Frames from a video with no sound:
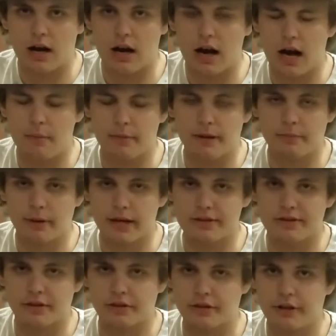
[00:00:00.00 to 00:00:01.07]
I mean,
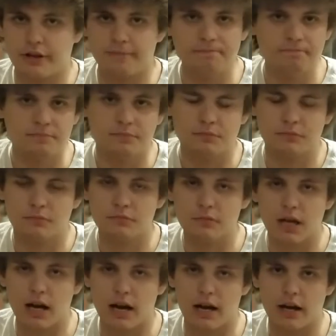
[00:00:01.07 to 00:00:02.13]
basically,
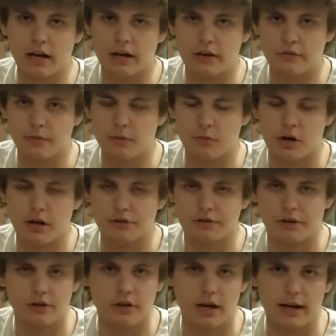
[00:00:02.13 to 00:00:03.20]
I've been watching
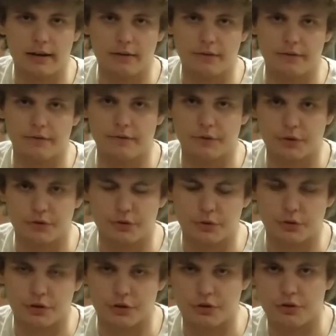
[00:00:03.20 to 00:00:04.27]
a lot of
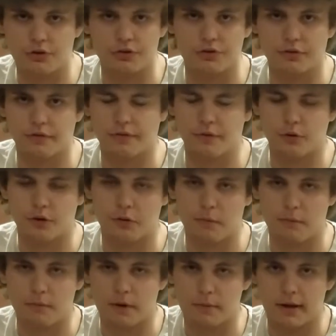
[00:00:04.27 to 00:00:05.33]
tutorials on form.
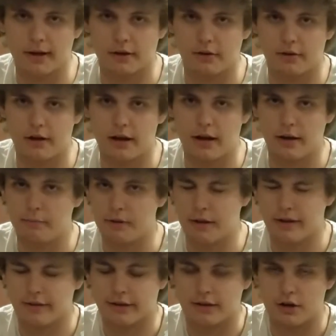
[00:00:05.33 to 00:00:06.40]
I'm not gonna lie, I'm
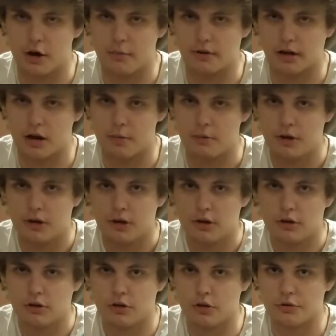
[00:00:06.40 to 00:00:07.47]
not like coming up,
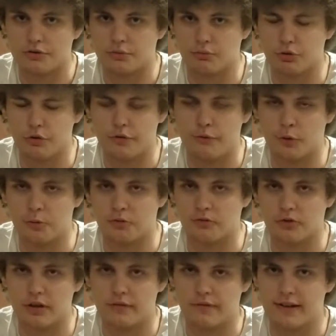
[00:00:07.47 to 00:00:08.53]
some new form
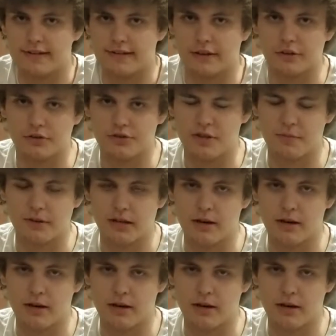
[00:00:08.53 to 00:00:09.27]
and reinventing it or something.